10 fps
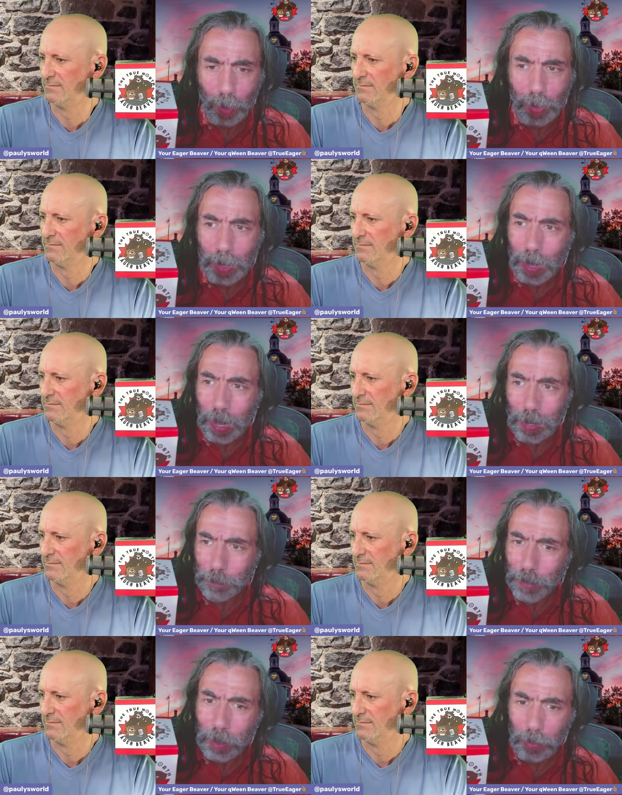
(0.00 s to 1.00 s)
Speaker 1: are. And
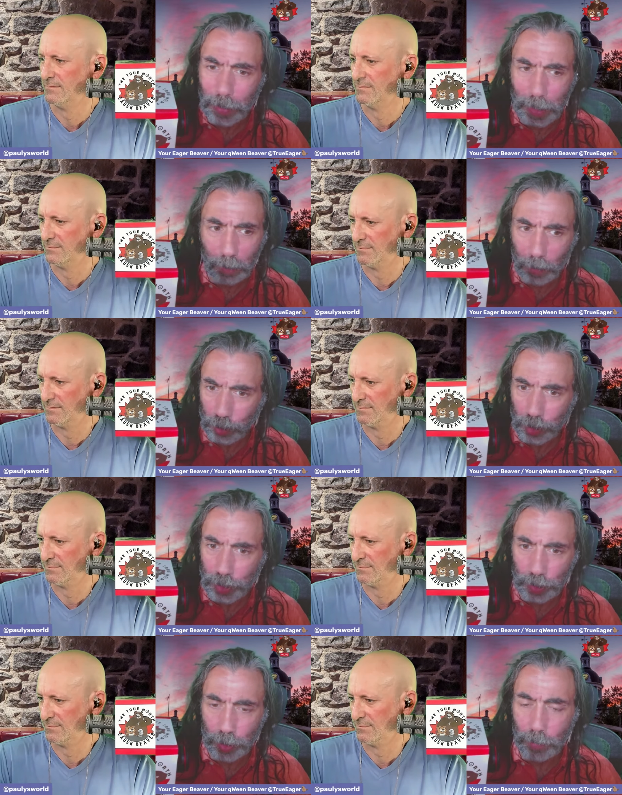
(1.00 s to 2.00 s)
apparently we'll
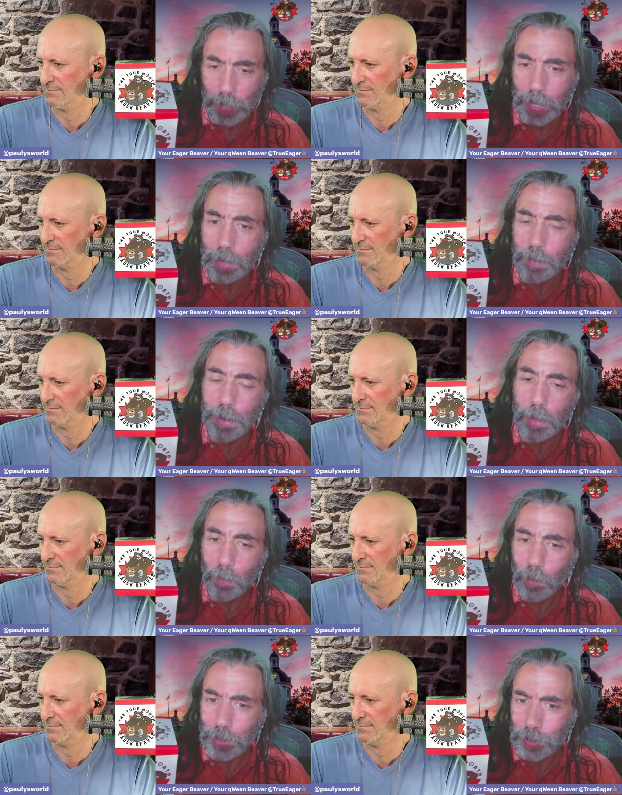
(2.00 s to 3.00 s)
just assume that anybody
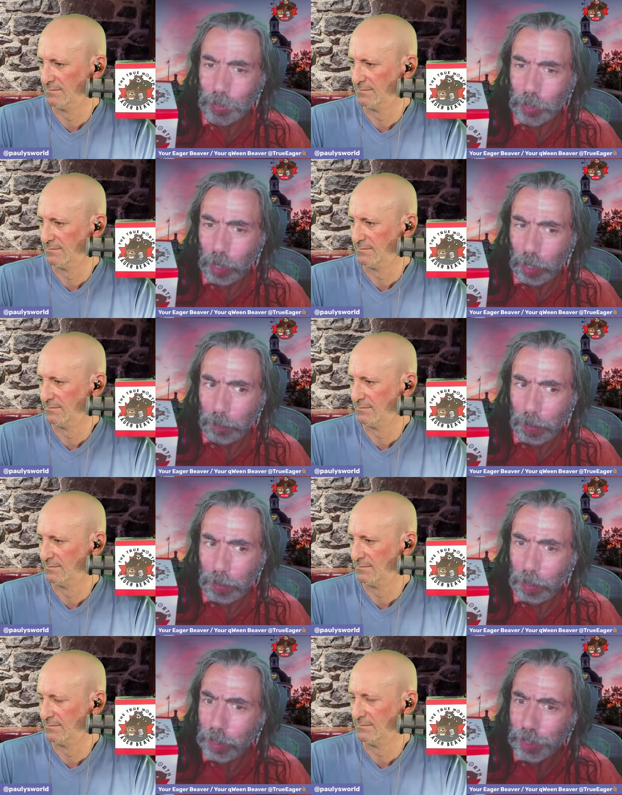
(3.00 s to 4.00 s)
who wants to talk
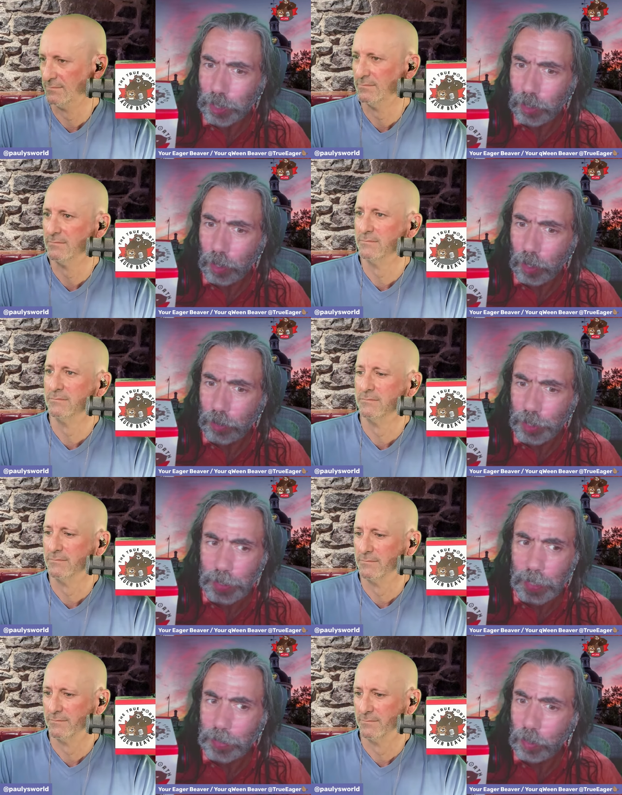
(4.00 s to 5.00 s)
about an
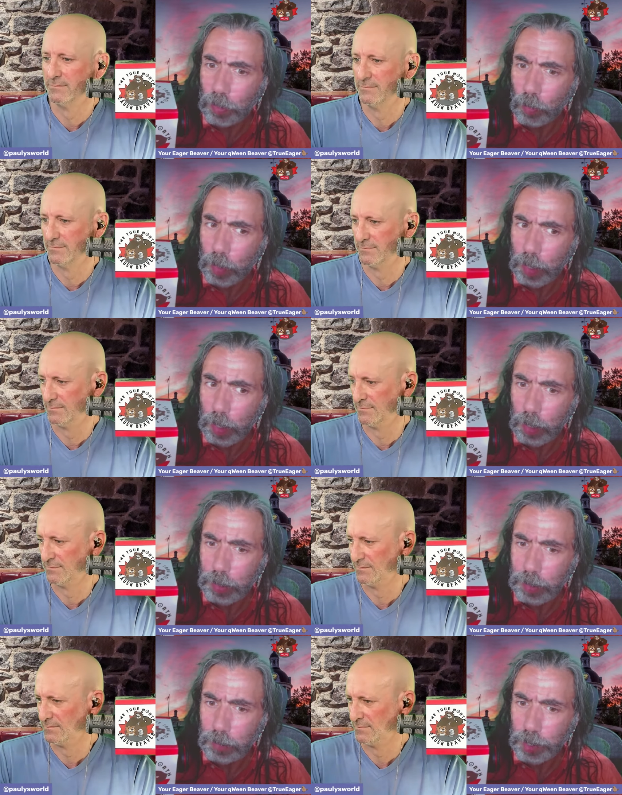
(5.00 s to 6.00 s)
IRGC is an authority
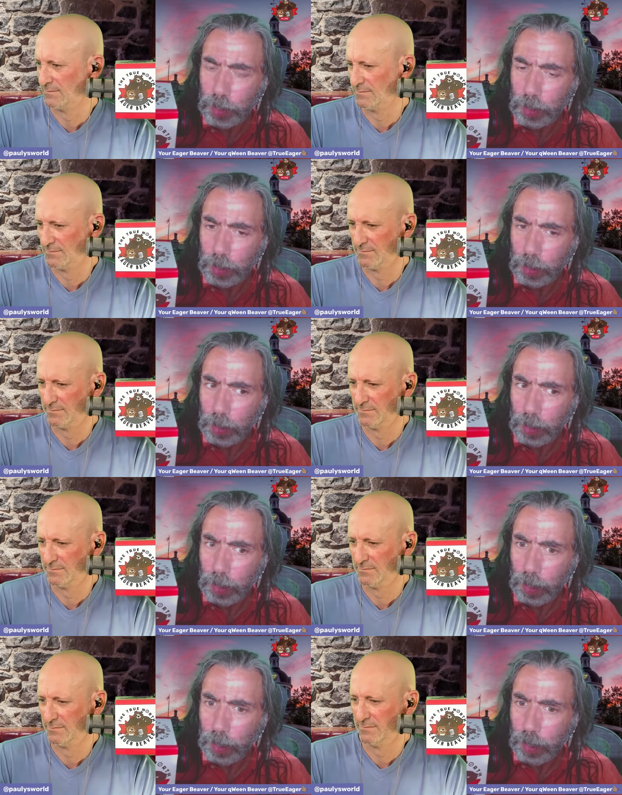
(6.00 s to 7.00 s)
on the subject.
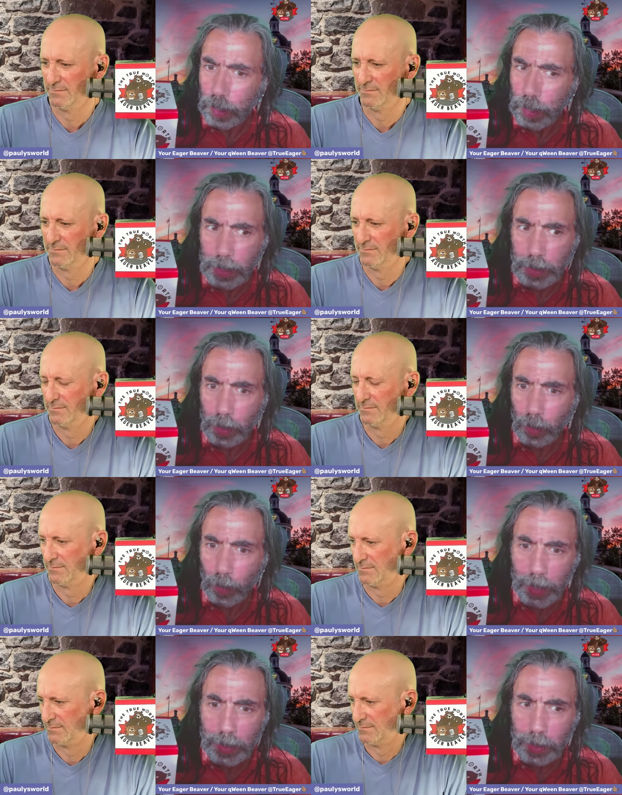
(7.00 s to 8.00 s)
He's a
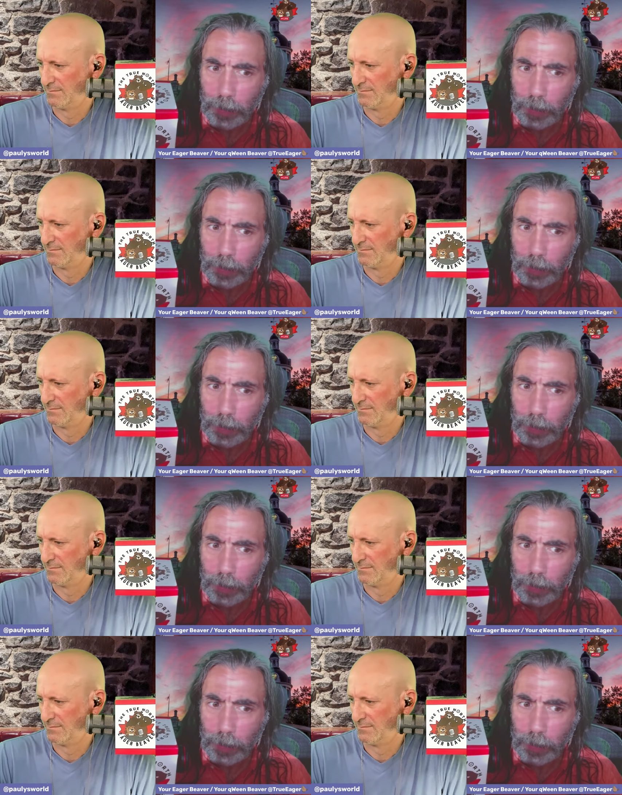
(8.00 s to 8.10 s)
white